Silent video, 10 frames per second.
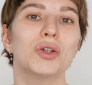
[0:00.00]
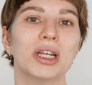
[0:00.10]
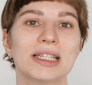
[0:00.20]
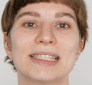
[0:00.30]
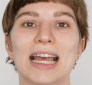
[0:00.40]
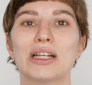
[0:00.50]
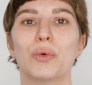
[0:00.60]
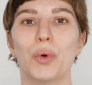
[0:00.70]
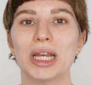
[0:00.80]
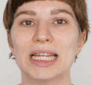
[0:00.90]
to
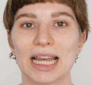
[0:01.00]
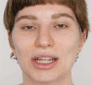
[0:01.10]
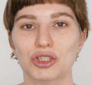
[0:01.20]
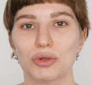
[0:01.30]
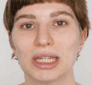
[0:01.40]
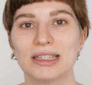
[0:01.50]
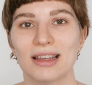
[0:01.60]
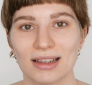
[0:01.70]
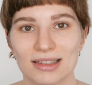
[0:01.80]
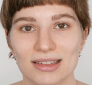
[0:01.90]
understand what it actually
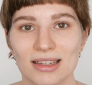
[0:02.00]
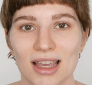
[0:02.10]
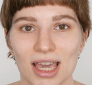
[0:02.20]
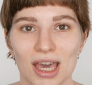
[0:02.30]
does.